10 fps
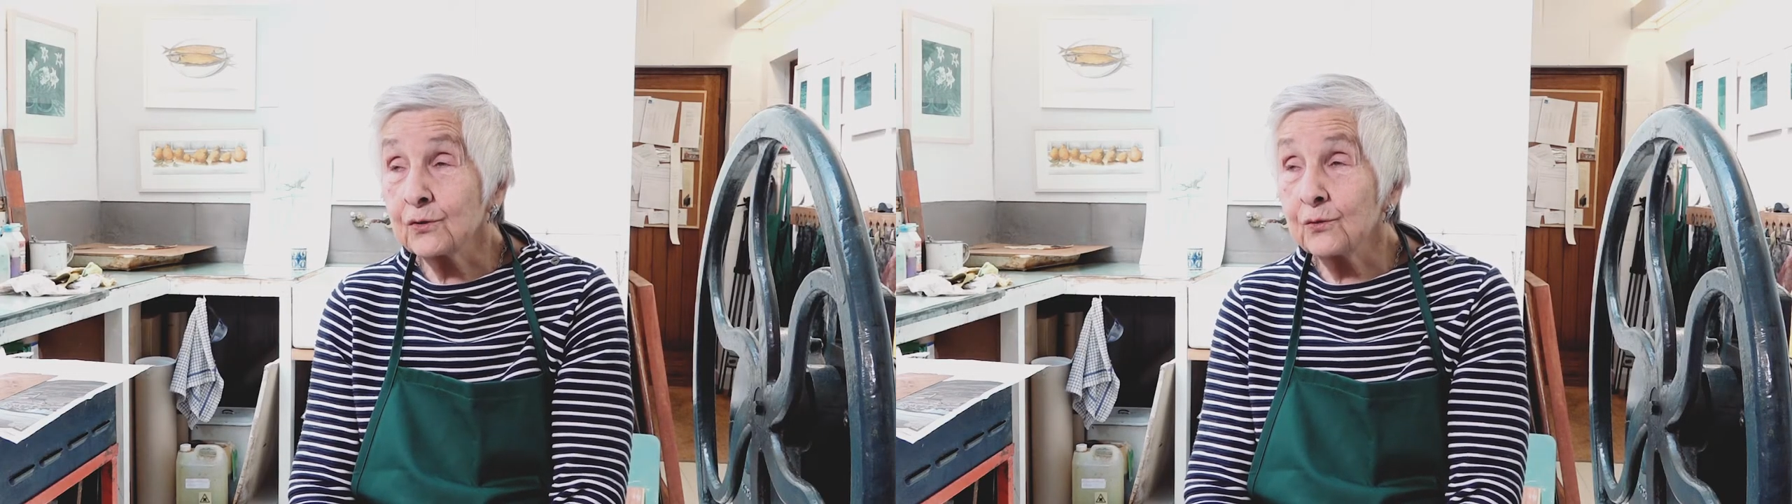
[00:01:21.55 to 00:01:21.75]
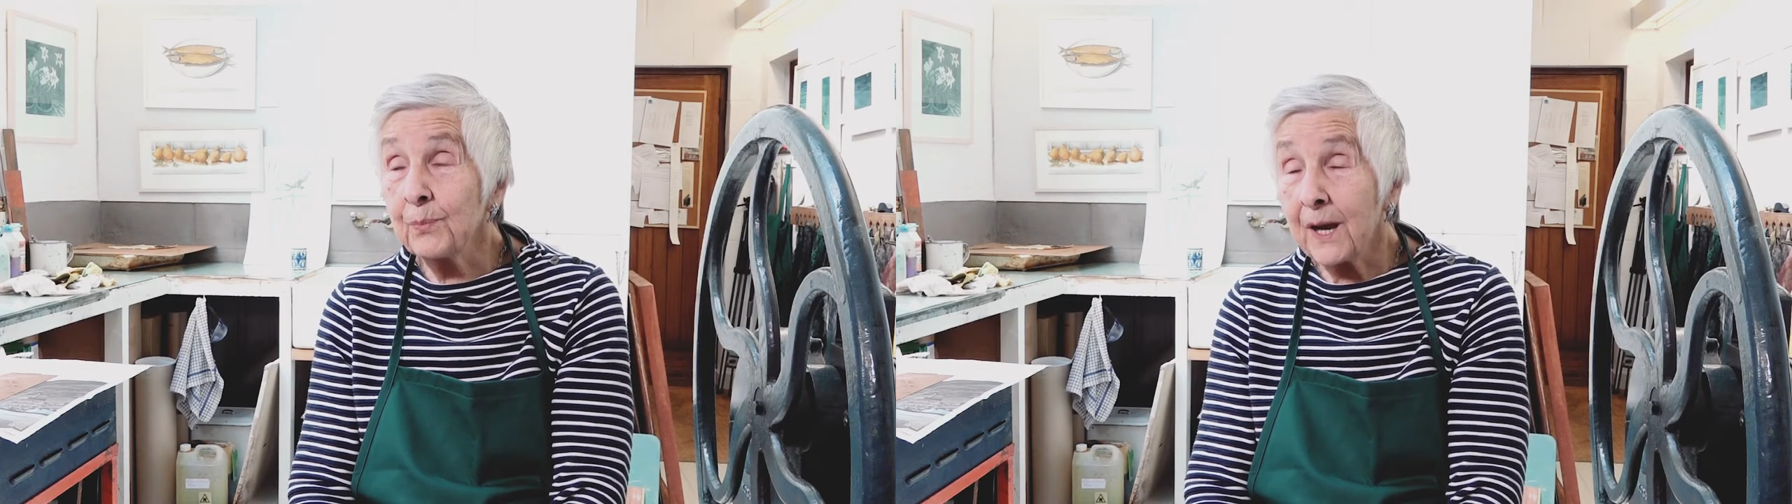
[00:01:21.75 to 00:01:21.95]

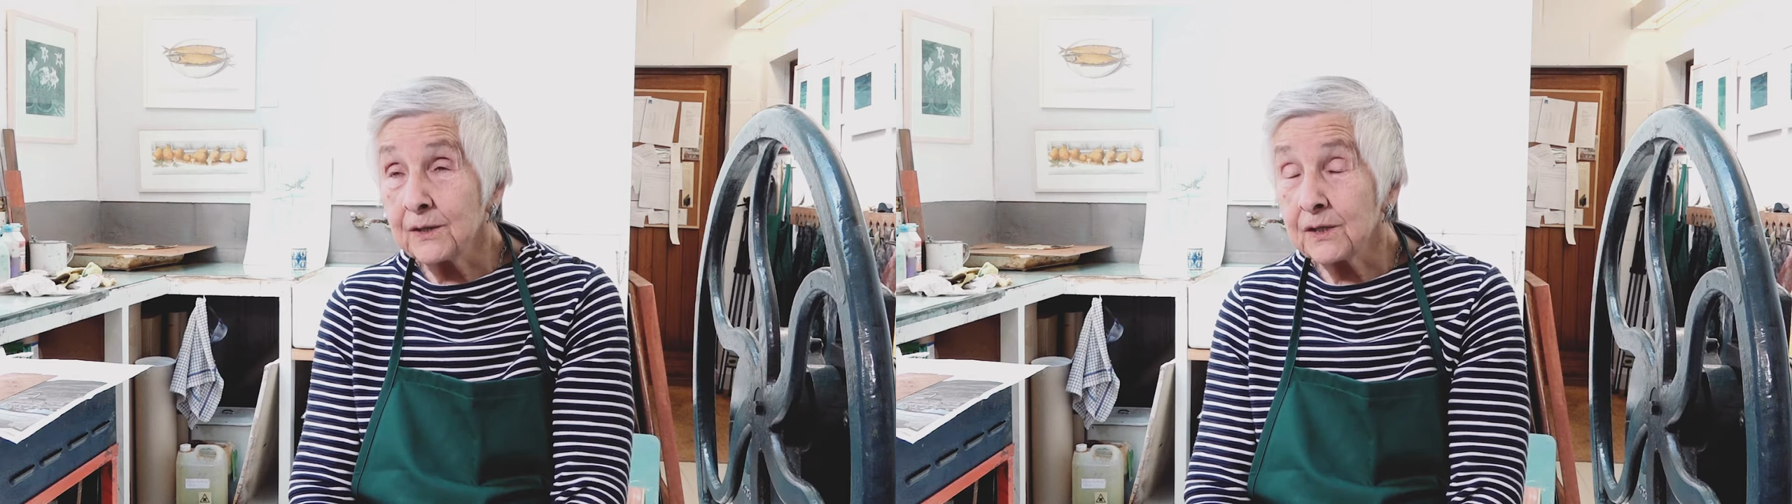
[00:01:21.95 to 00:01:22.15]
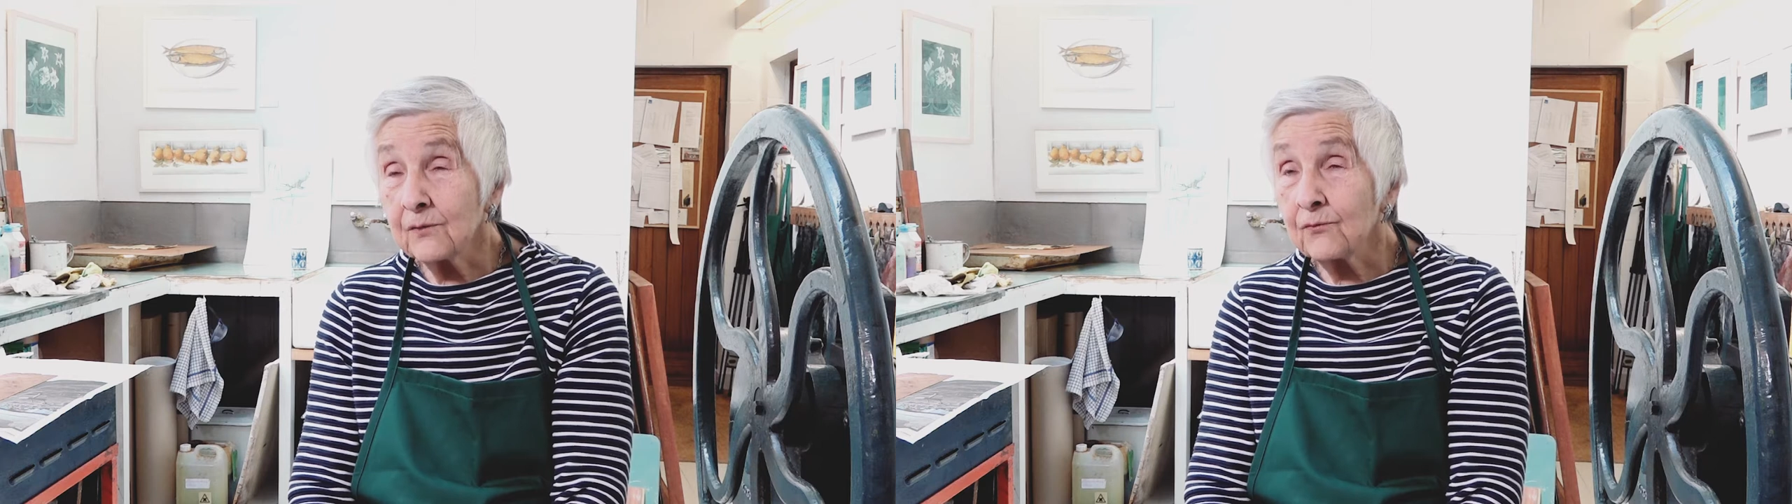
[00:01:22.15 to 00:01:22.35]
do
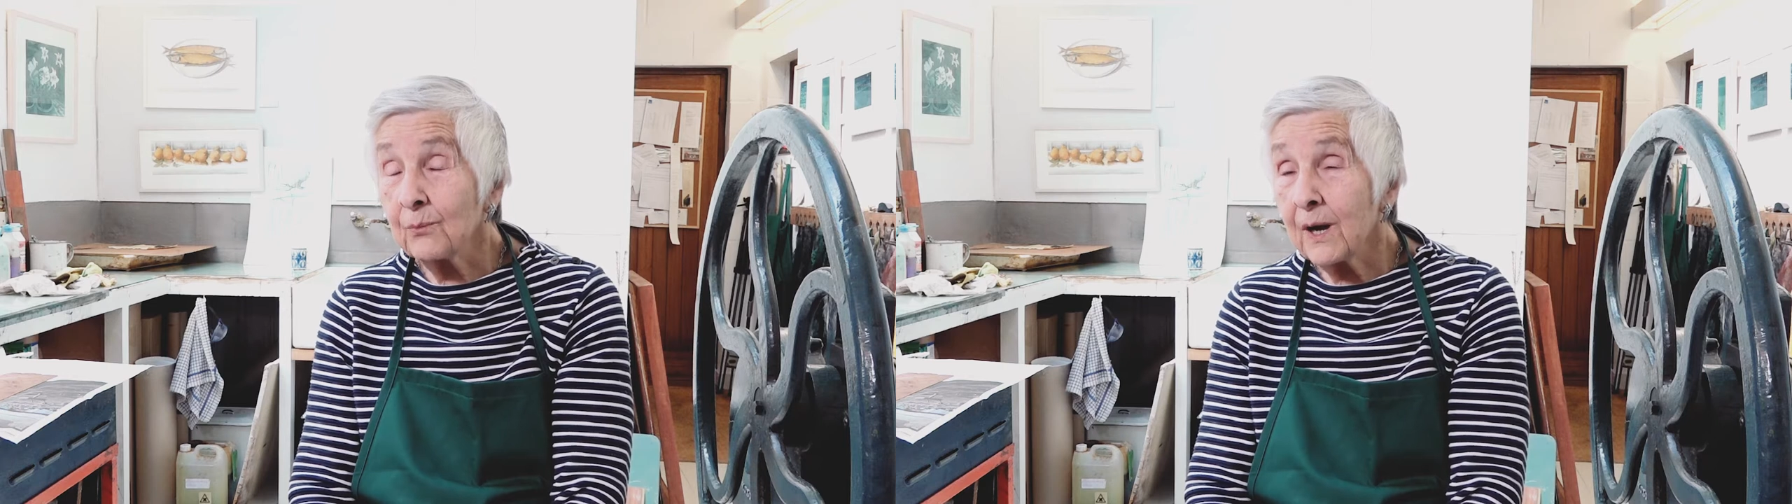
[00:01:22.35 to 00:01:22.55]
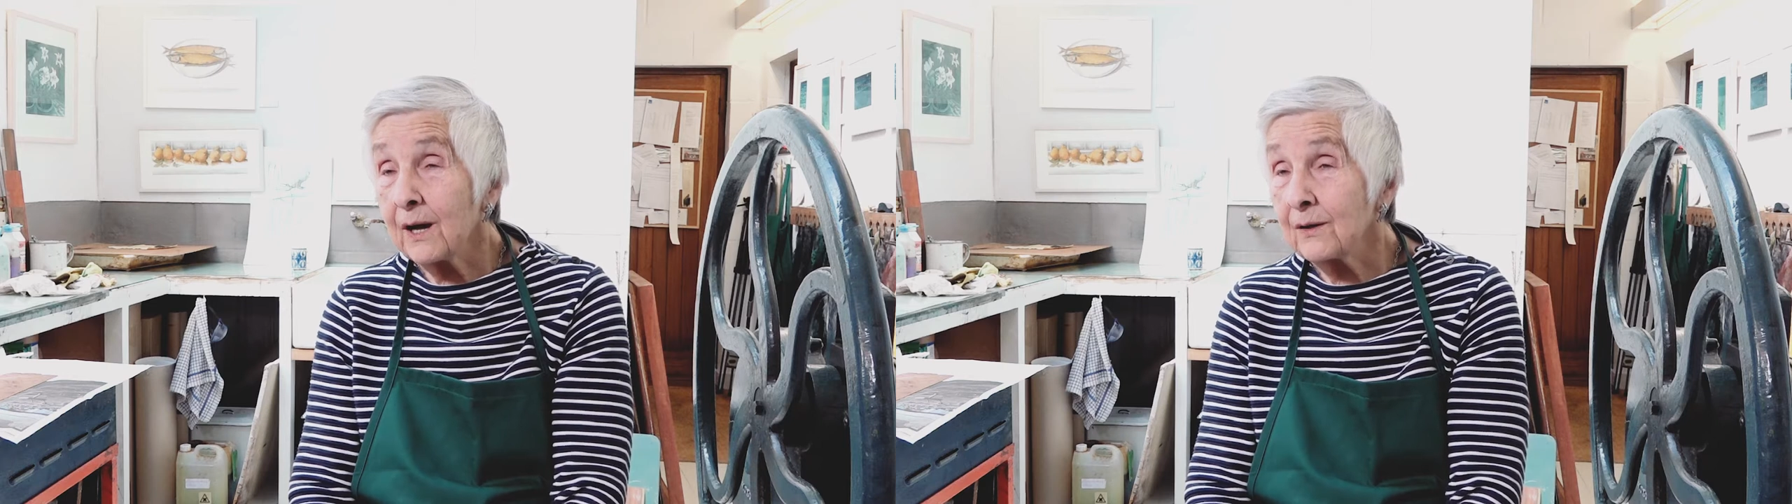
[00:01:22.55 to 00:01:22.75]
painting for
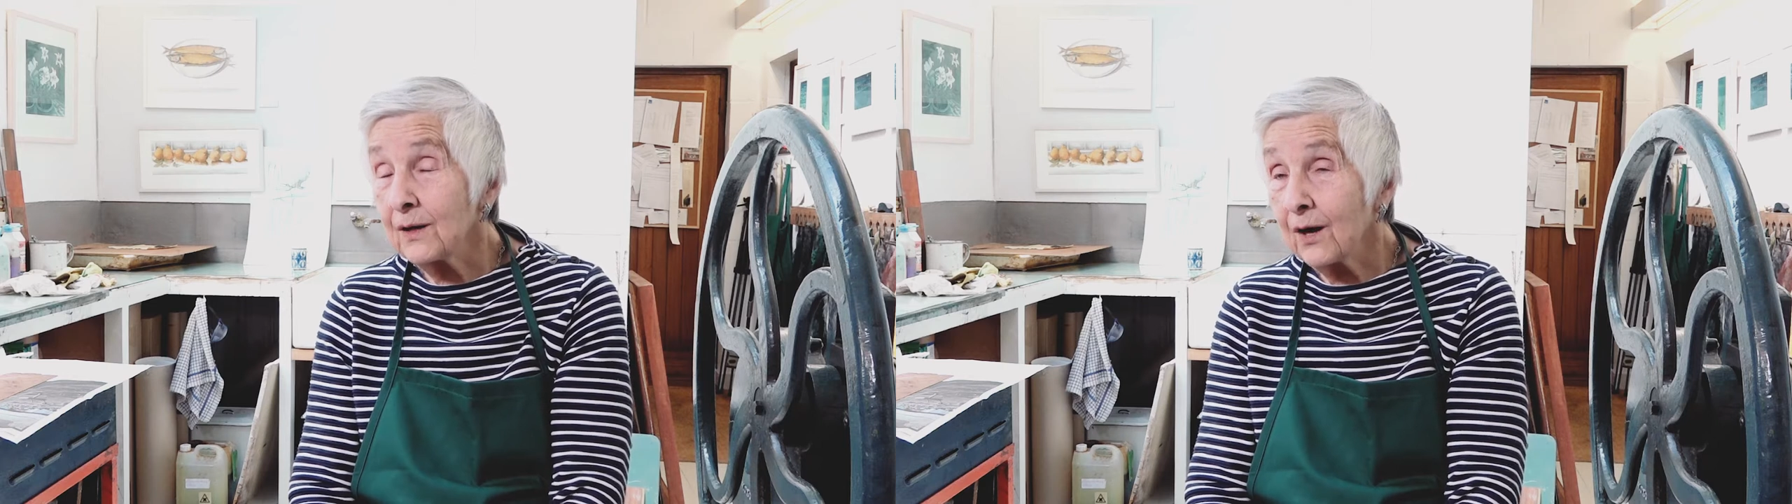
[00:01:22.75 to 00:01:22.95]
my